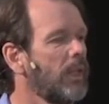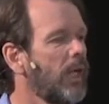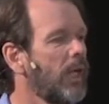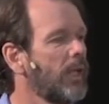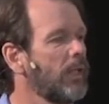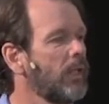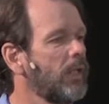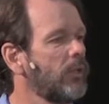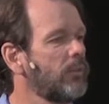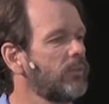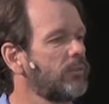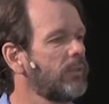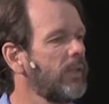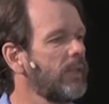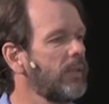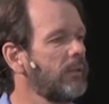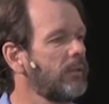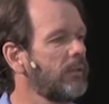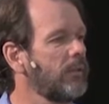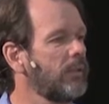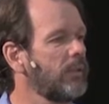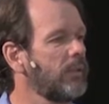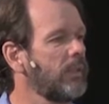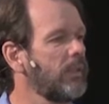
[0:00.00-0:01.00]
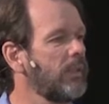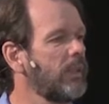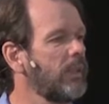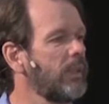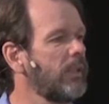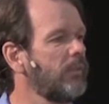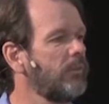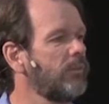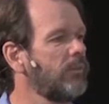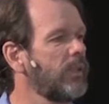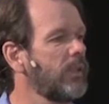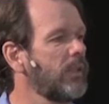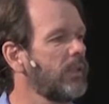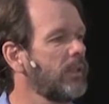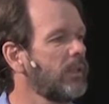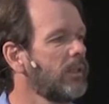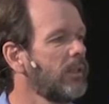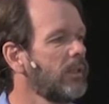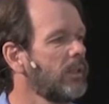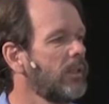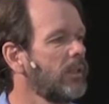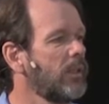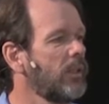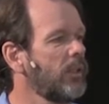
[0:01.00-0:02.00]
and goes down in the evening,
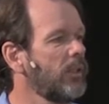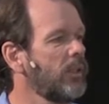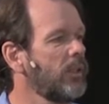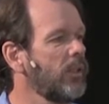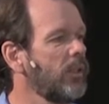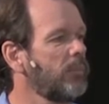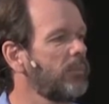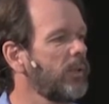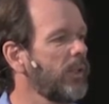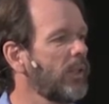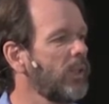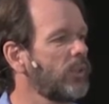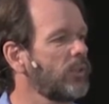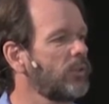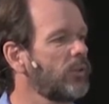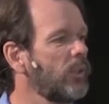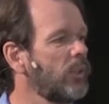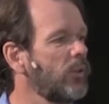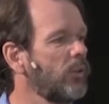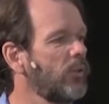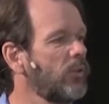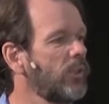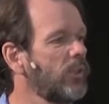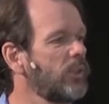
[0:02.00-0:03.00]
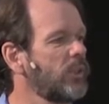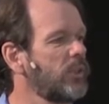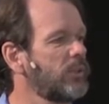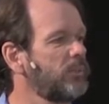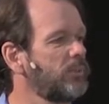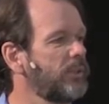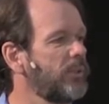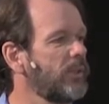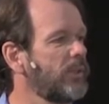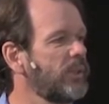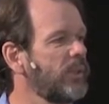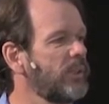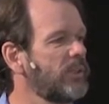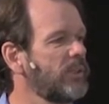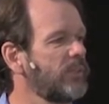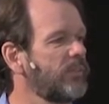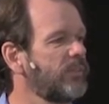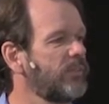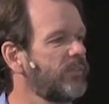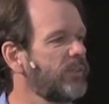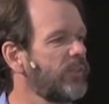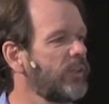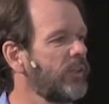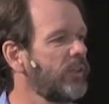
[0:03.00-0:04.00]
you know, because the Lord just put this,
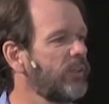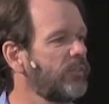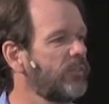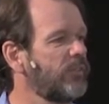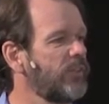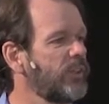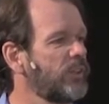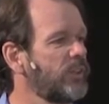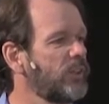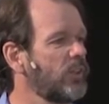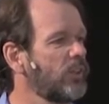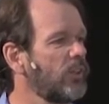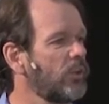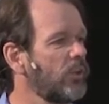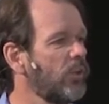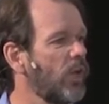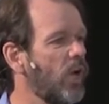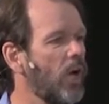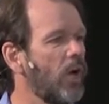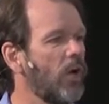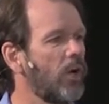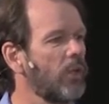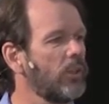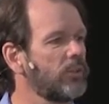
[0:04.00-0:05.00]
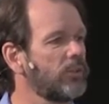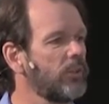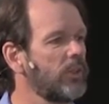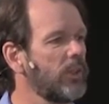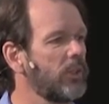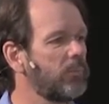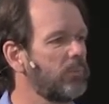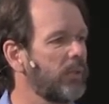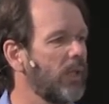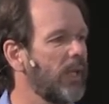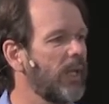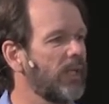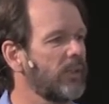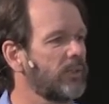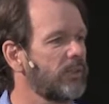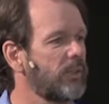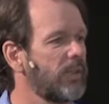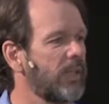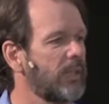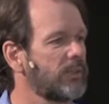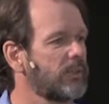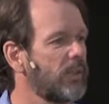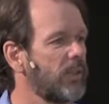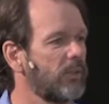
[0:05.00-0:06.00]
you know, physical laws in the place,
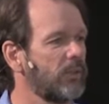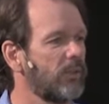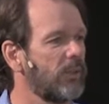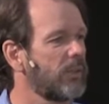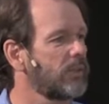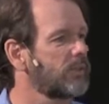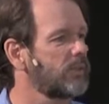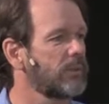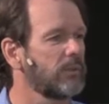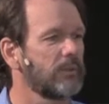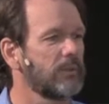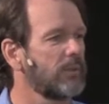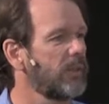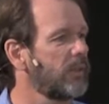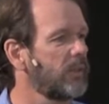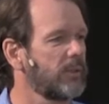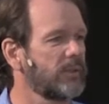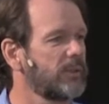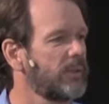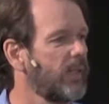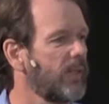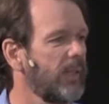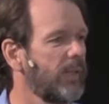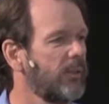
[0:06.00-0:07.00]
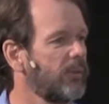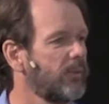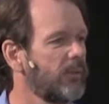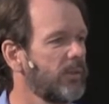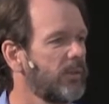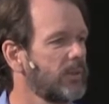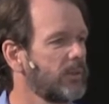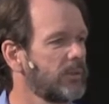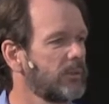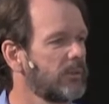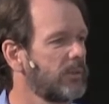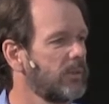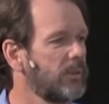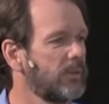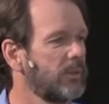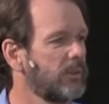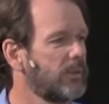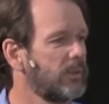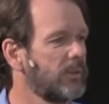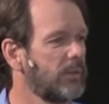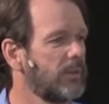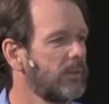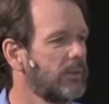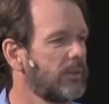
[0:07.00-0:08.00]
and that's how it works. And that's not how it works.
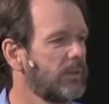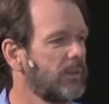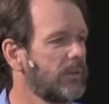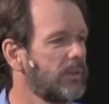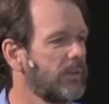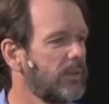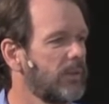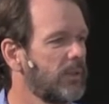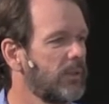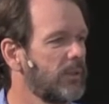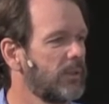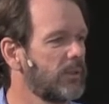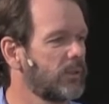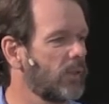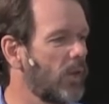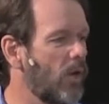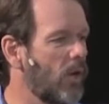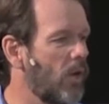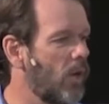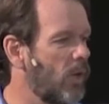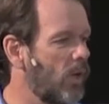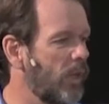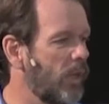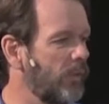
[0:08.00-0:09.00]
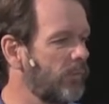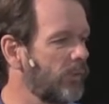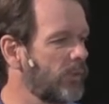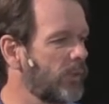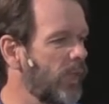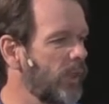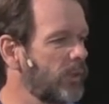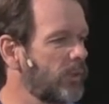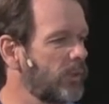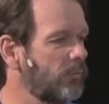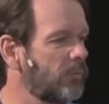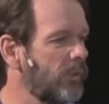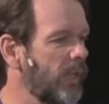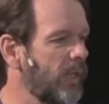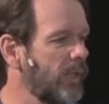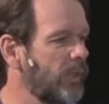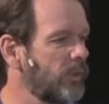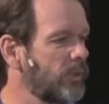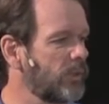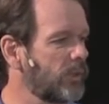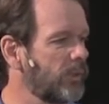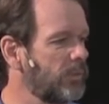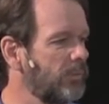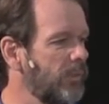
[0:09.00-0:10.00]
It's all, everything's obeying
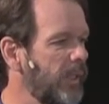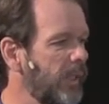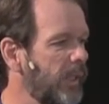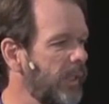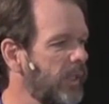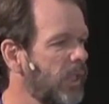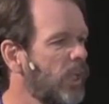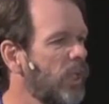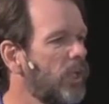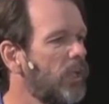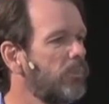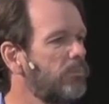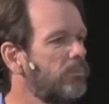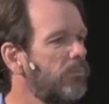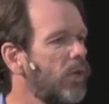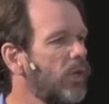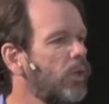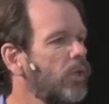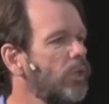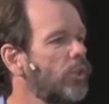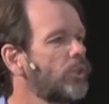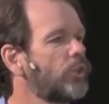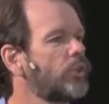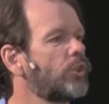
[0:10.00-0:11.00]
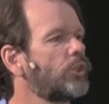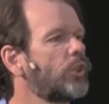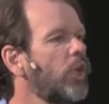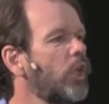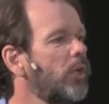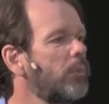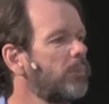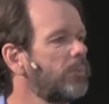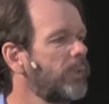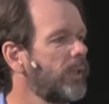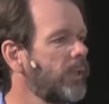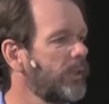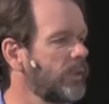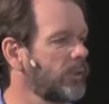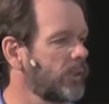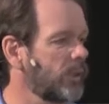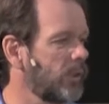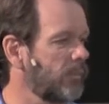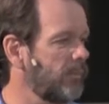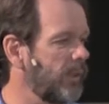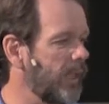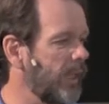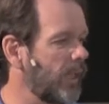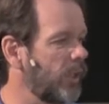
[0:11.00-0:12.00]
his command. Birds chirp at his
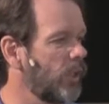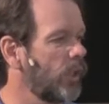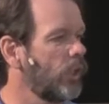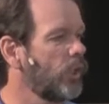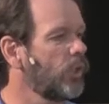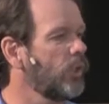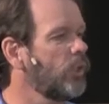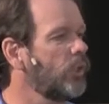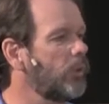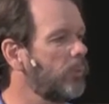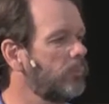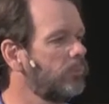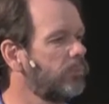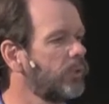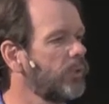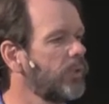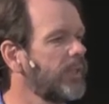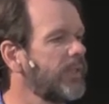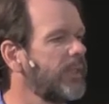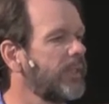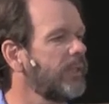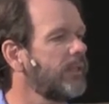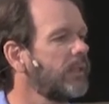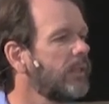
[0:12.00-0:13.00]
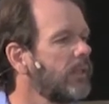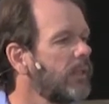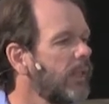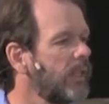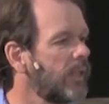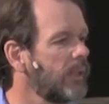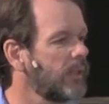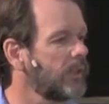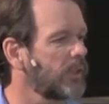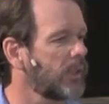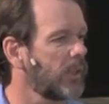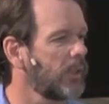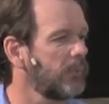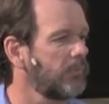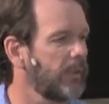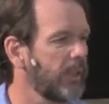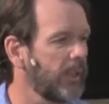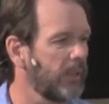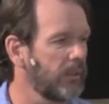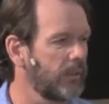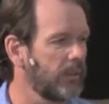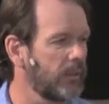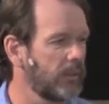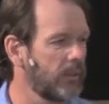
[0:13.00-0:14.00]
command. You breathe at his
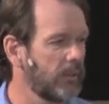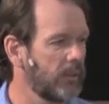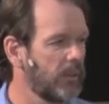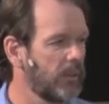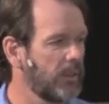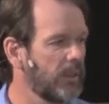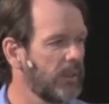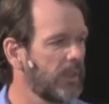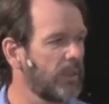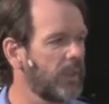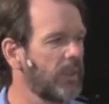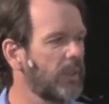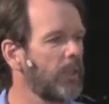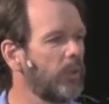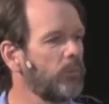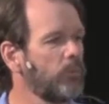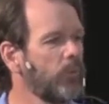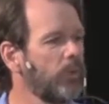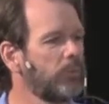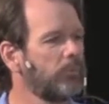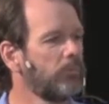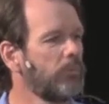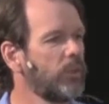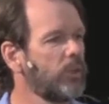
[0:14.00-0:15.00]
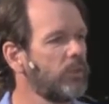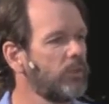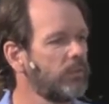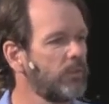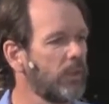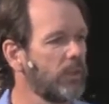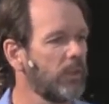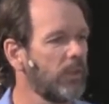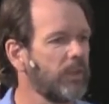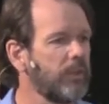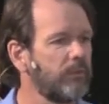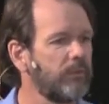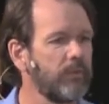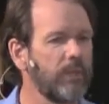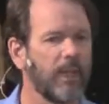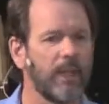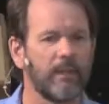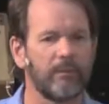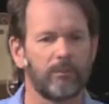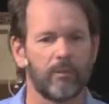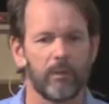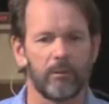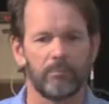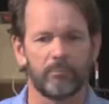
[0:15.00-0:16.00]
command. In him we move and live and
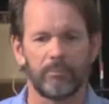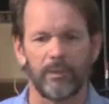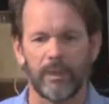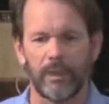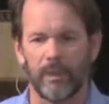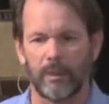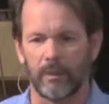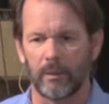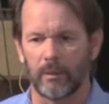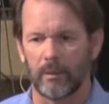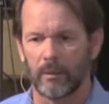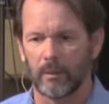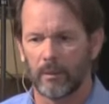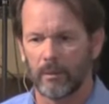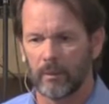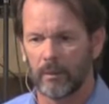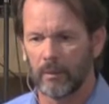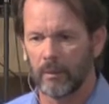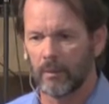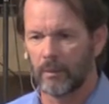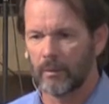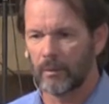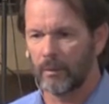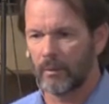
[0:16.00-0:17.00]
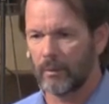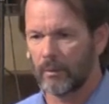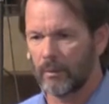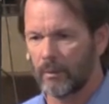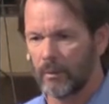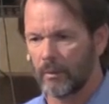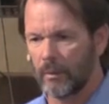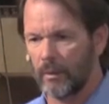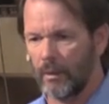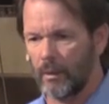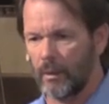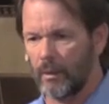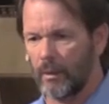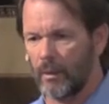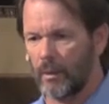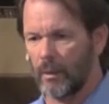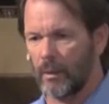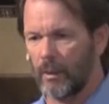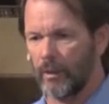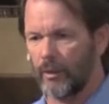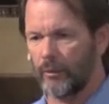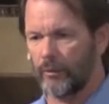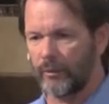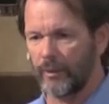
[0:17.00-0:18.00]
have our being.
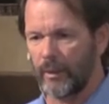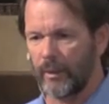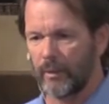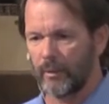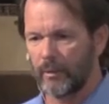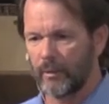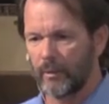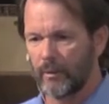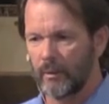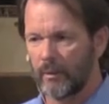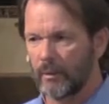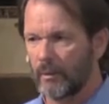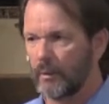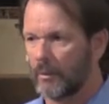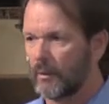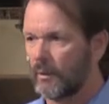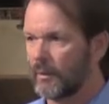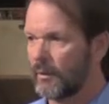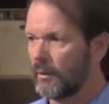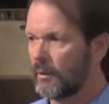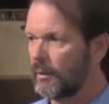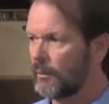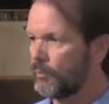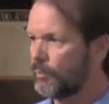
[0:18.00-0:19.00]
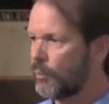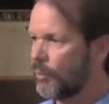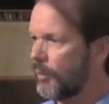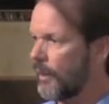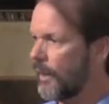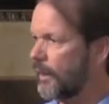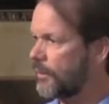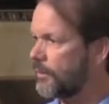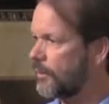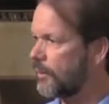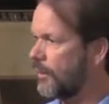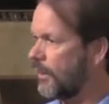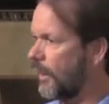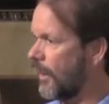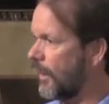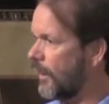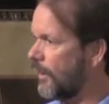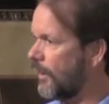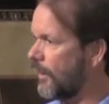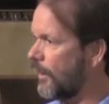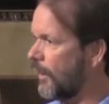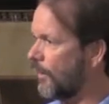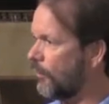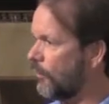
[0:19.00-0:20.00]
Hallelujah. Praise God.
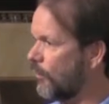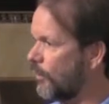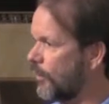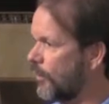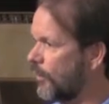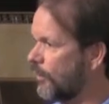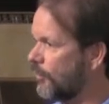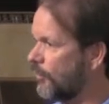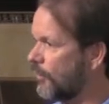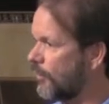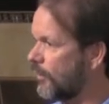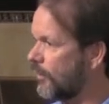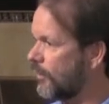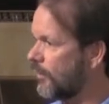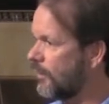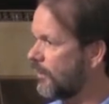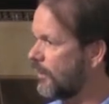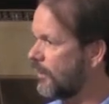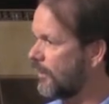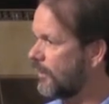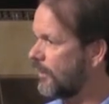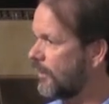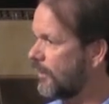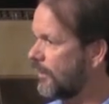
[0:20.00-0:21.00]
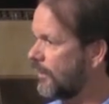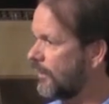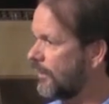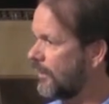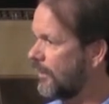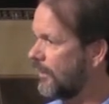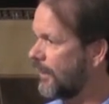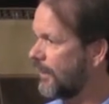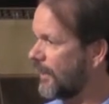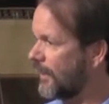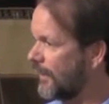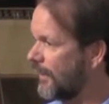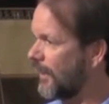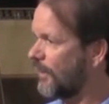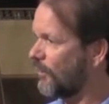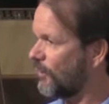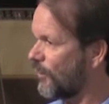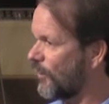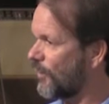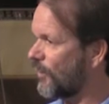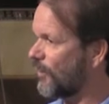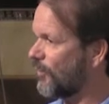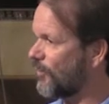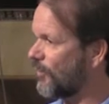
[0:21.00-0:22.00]
Isn't that wonderful? Isn't that
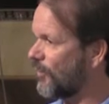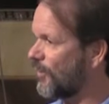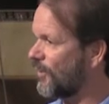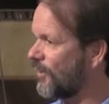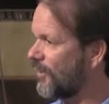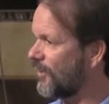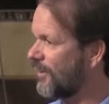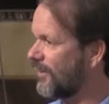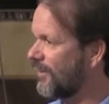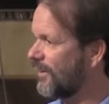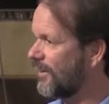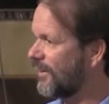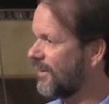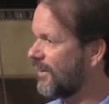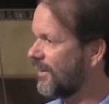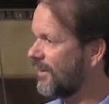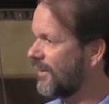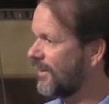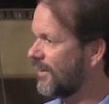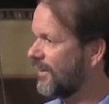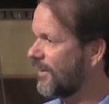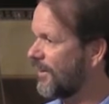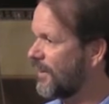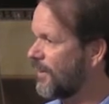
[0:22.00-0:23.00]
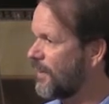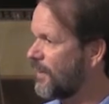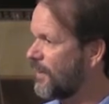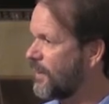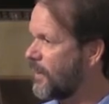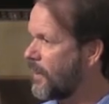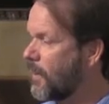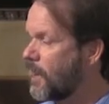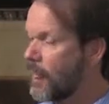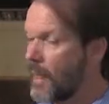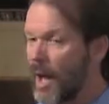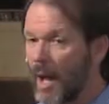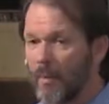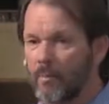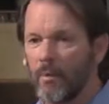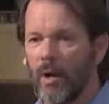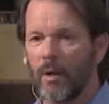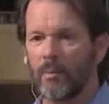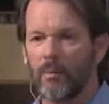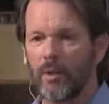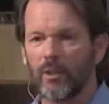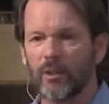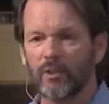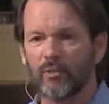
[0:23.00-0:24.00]
wonderful? I'm
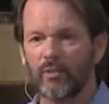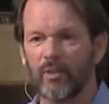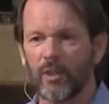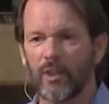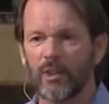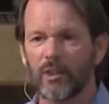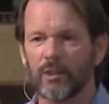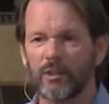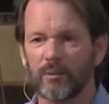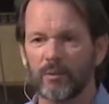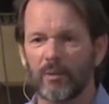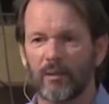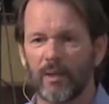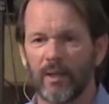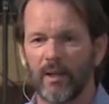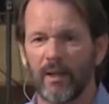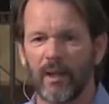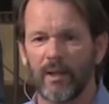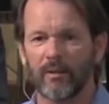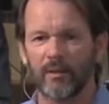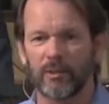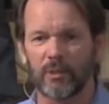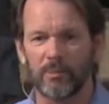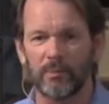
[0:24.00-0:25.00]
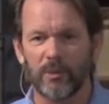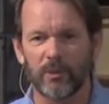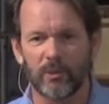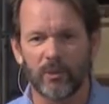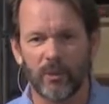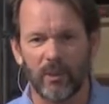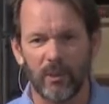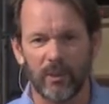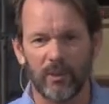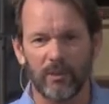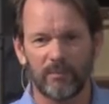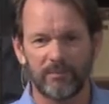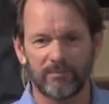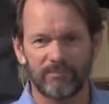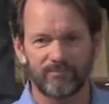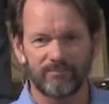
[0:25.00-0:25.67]
almost finished with the announcements here.